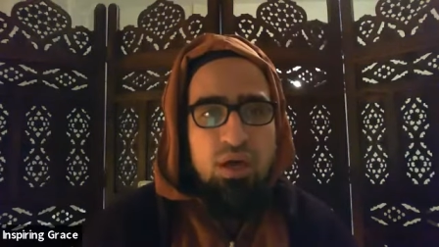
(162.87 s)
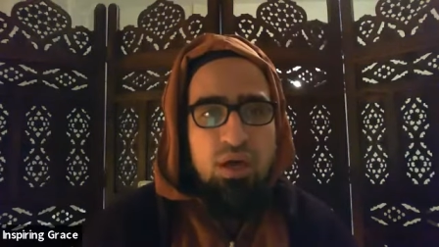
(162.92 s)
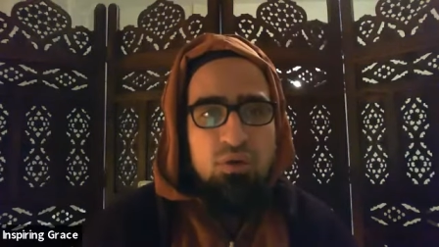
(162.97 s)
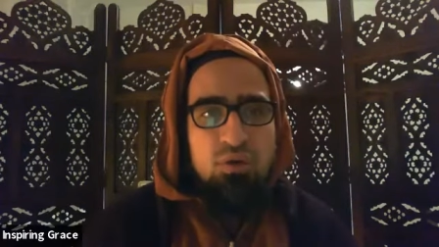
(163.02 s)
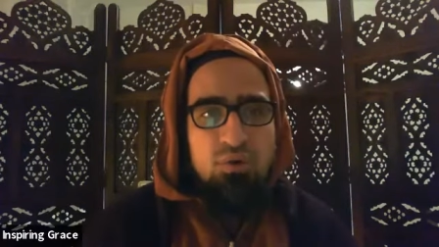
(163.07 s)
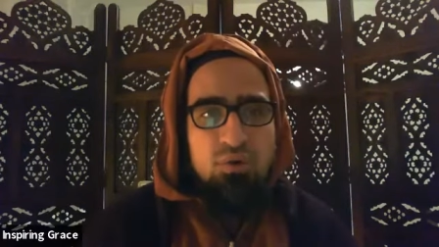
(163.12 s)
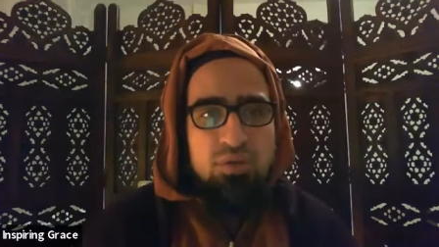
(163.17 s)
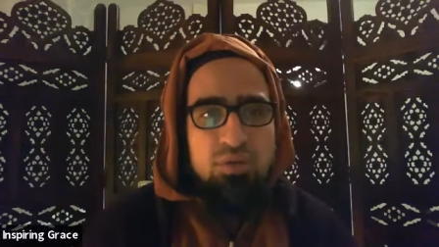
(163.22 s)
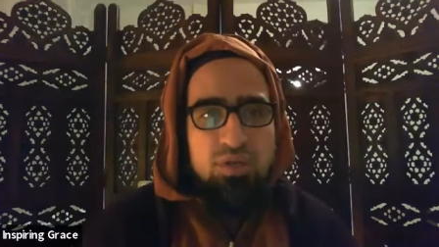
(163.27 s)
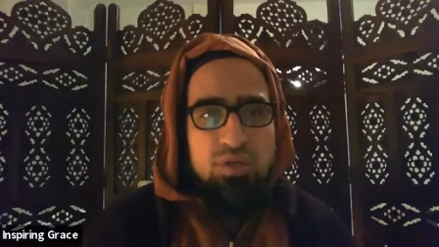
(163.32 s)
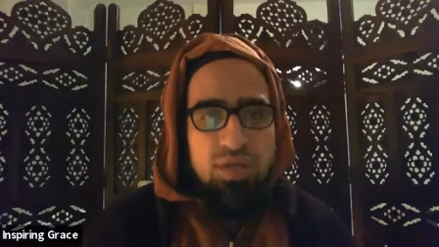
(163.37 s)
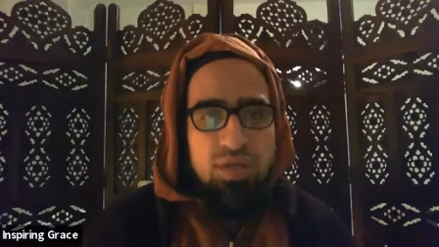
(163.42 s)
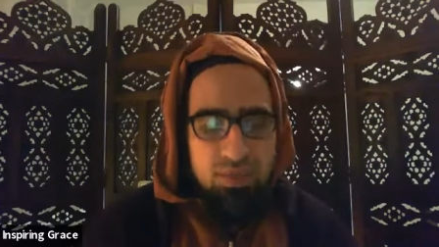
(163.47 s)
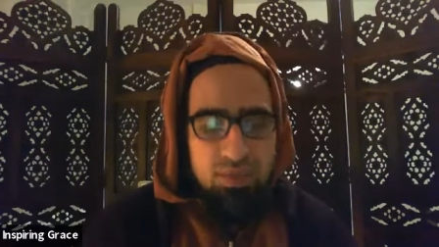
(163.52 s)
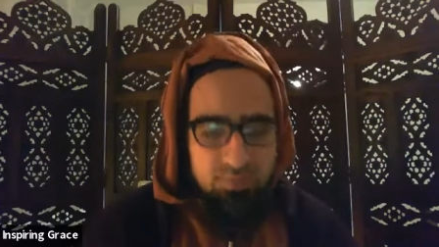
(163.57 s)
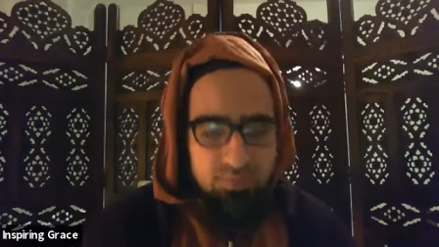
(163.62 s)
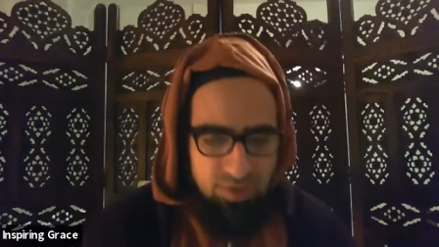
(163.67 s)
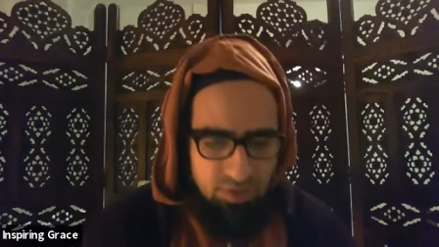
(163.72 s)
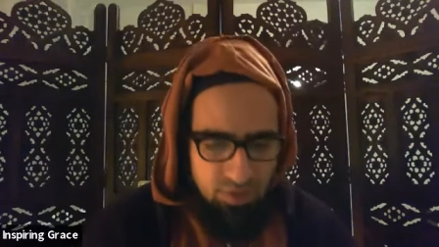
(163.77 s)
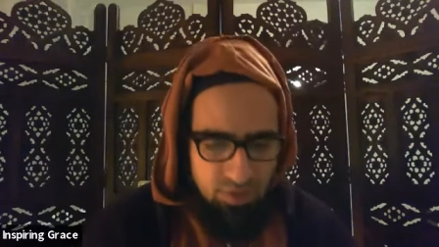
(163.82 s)
at all
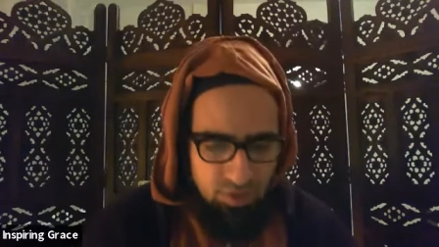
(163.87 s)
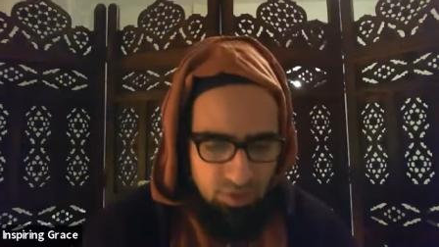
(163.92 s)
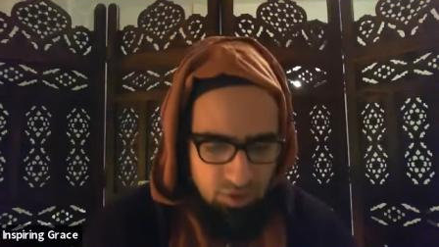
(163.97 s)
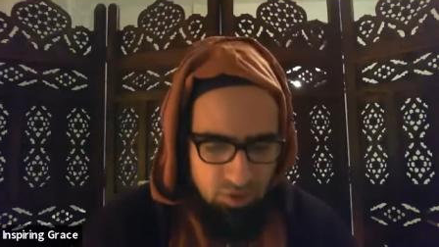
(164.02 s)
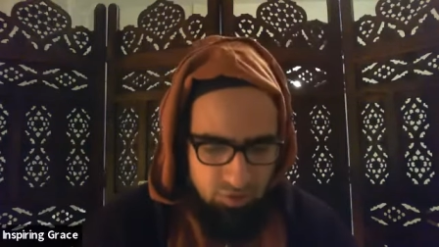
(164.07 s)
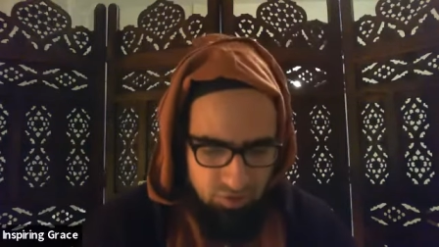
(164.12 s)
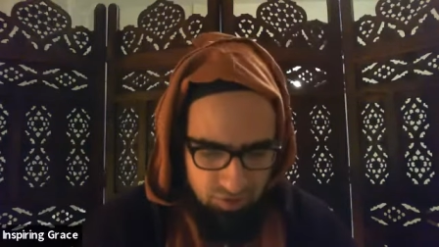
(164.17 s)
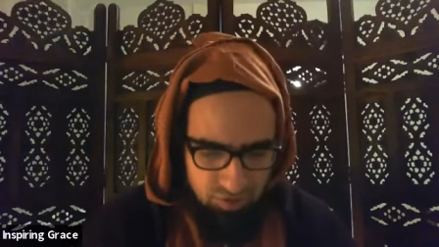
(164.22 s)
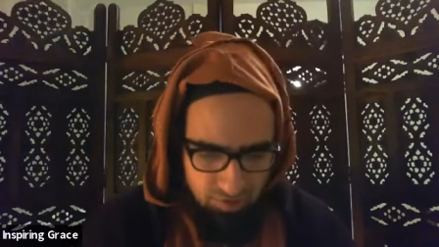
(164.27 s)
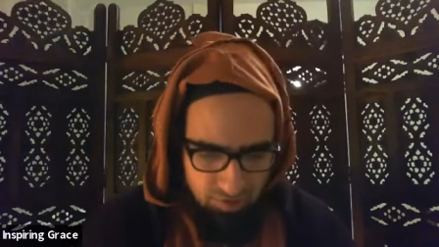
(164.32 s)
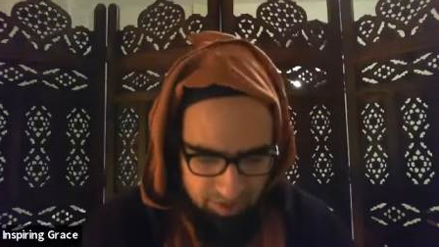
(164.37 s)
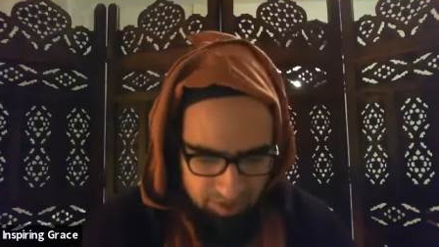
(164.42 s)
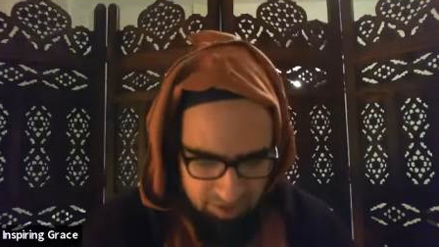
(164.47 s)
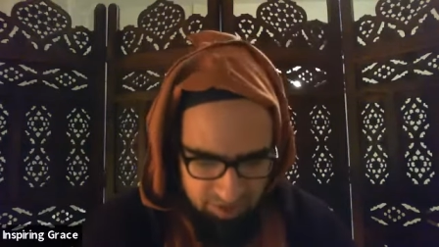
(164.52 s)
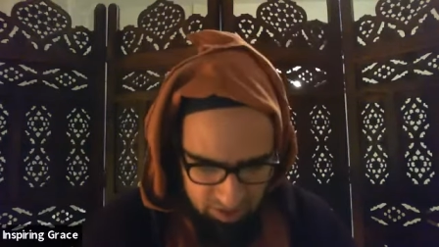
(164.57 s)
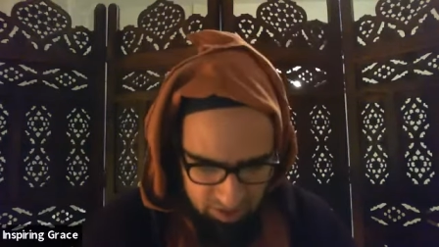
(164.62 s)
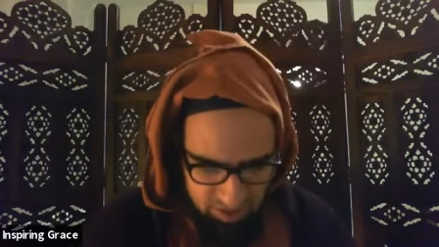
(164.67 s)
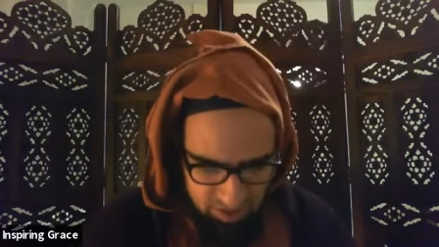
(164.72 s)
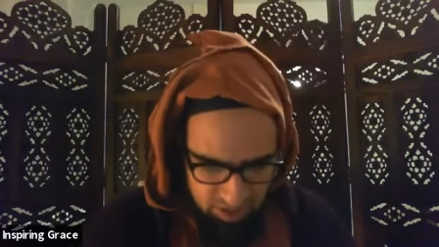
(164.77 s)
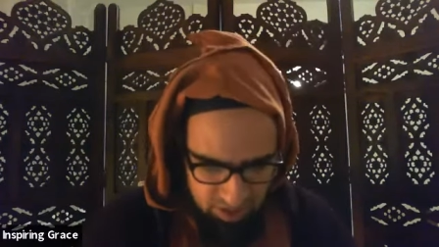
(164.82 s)
times. So they
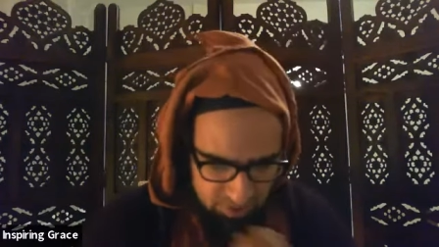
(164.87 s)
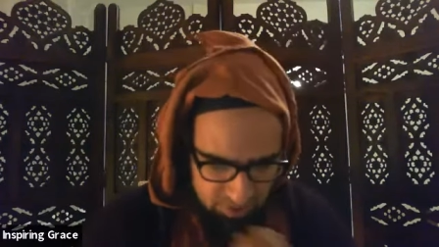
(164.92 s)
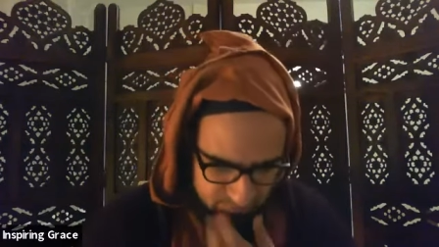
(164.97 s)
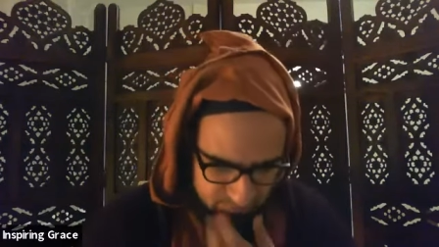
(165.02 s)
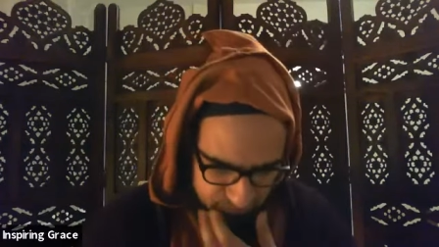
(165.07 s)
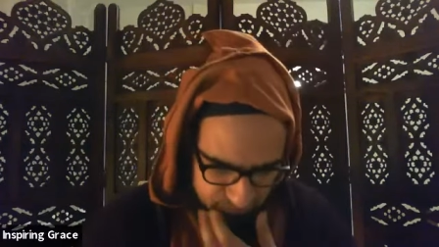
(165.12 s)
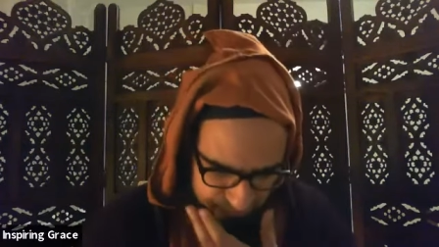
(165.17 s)
mention here,